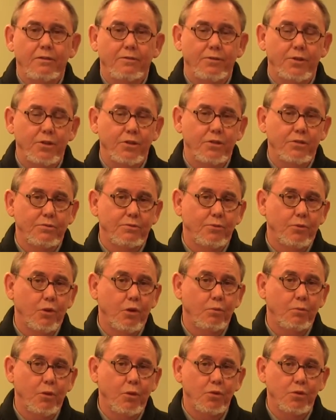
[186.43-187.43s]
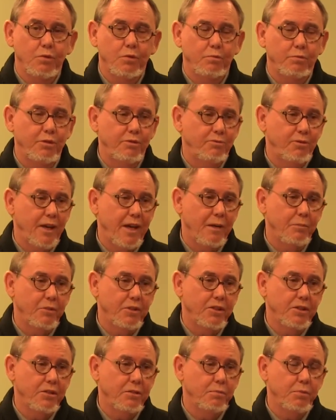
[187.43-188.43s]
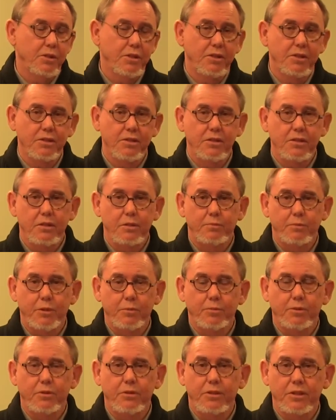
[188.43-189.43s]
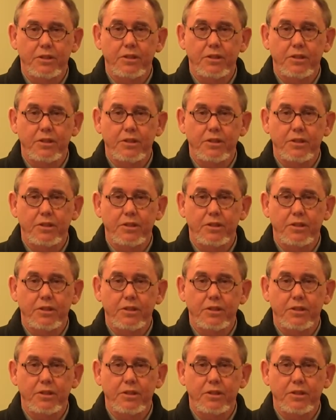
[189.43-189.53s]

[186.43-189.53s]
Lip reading: First and foremost would be families, because they're the people,